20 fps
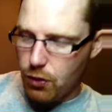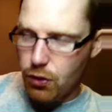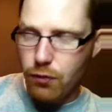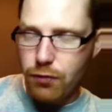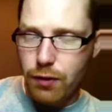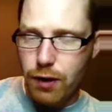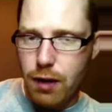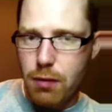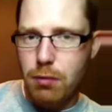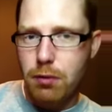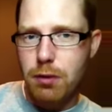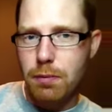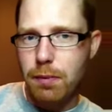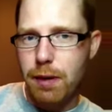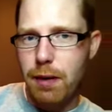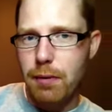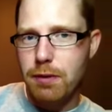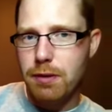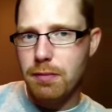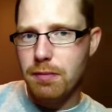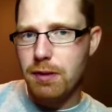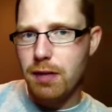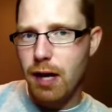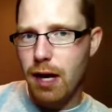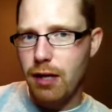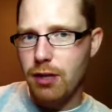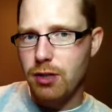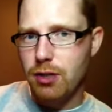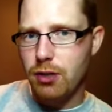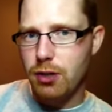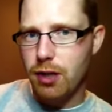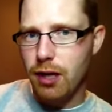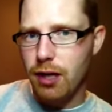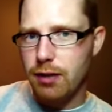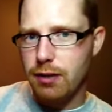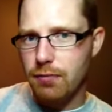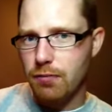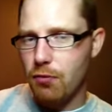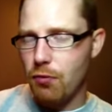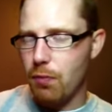know, if you're able to play with some touch and you got
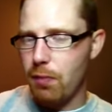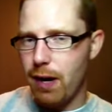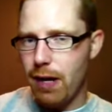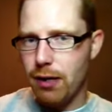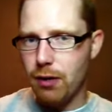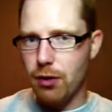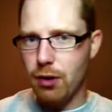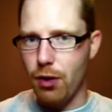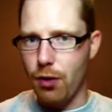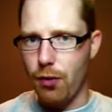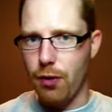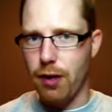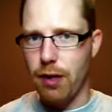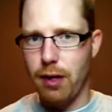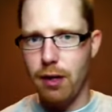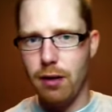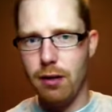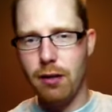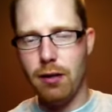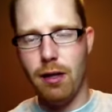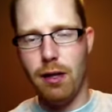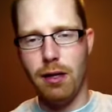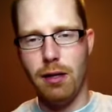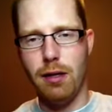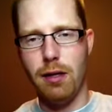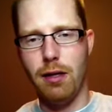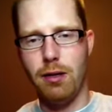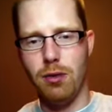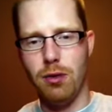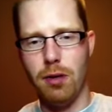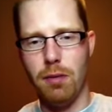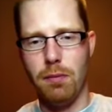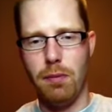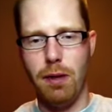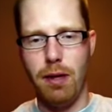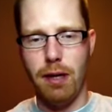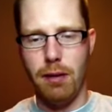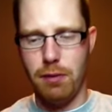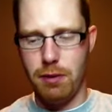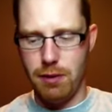some vibrato going and you can
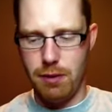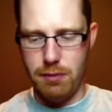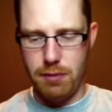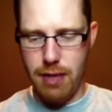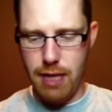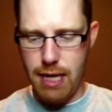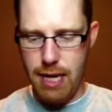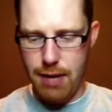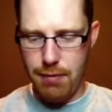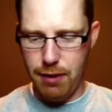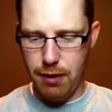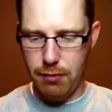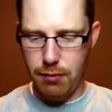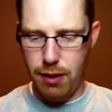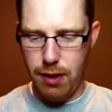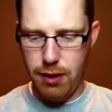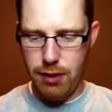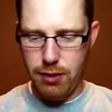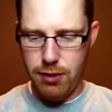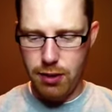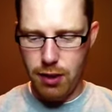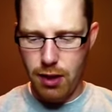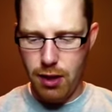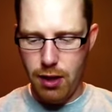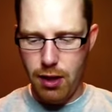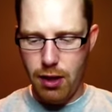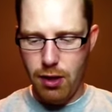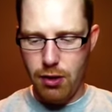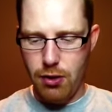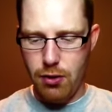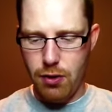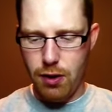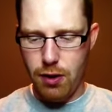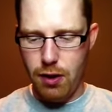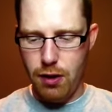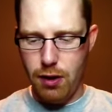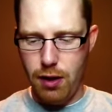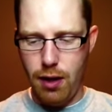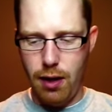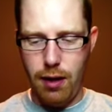play with some dynamic range, you
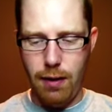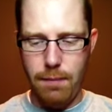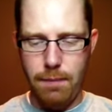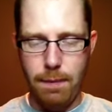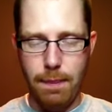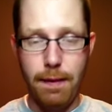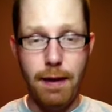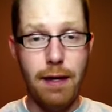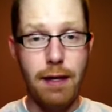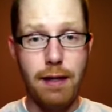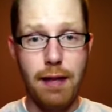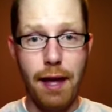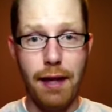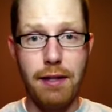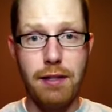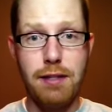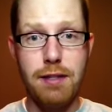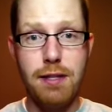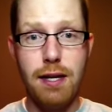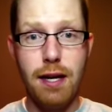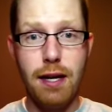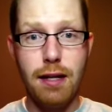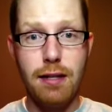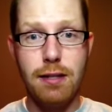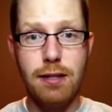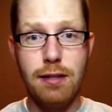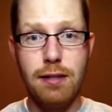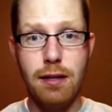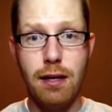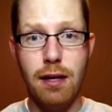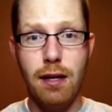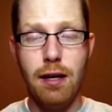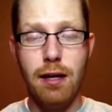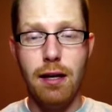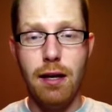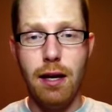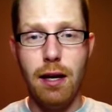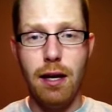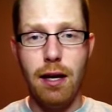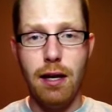can hit that six
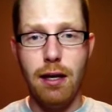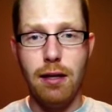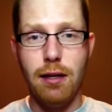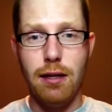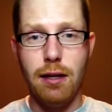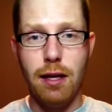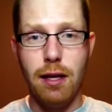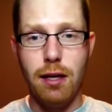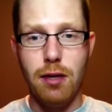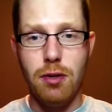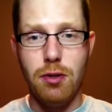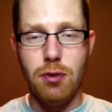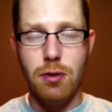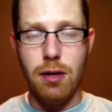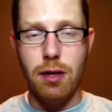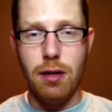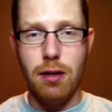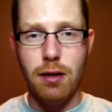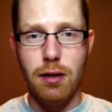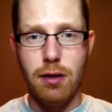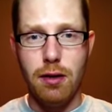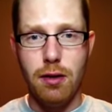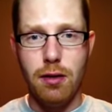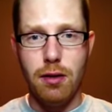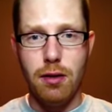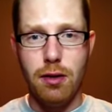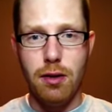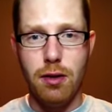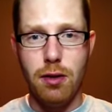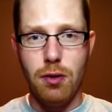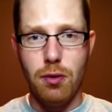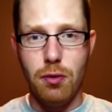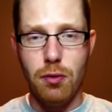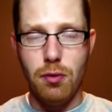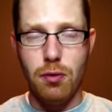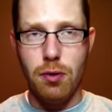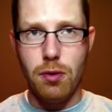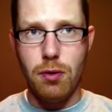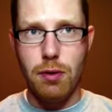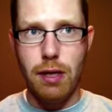and you can, you
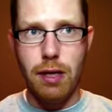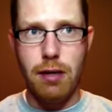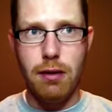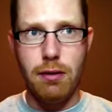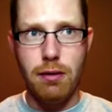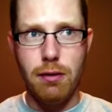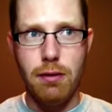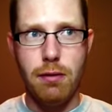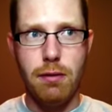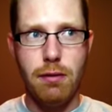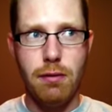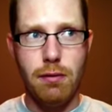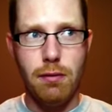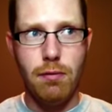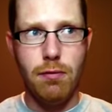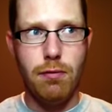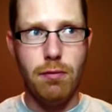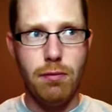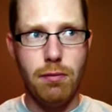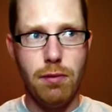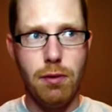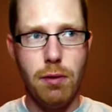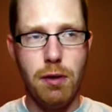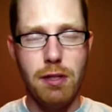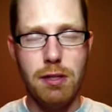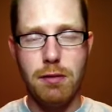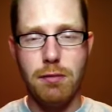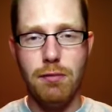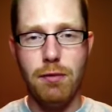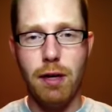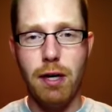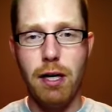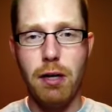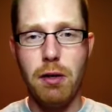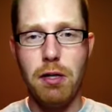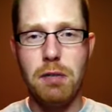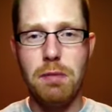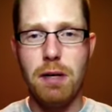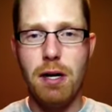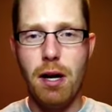know, create a very
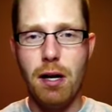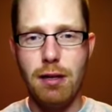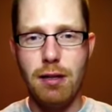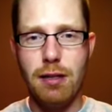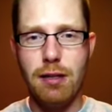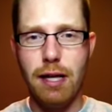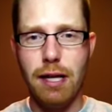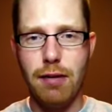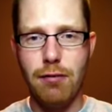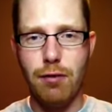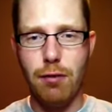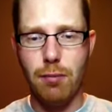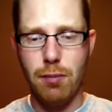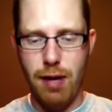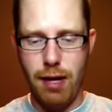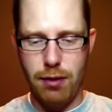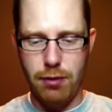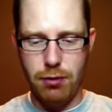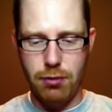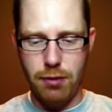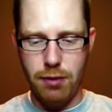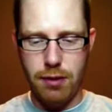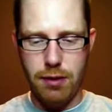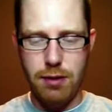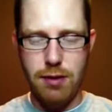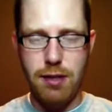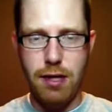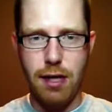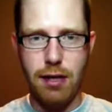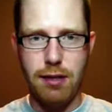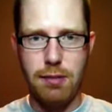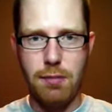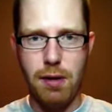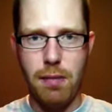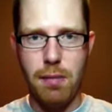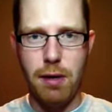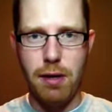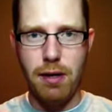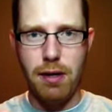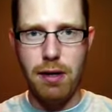Chris McCulloch-like vibrato with the six by
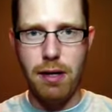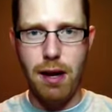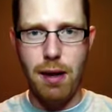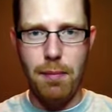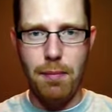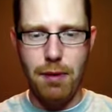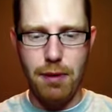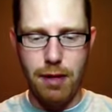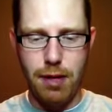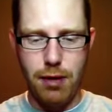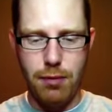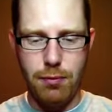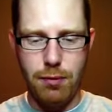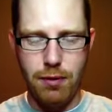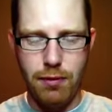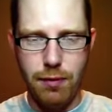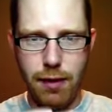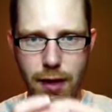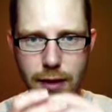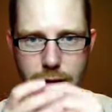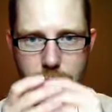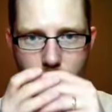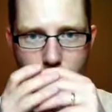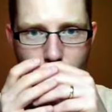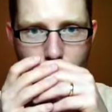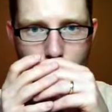bending it up and down real fast.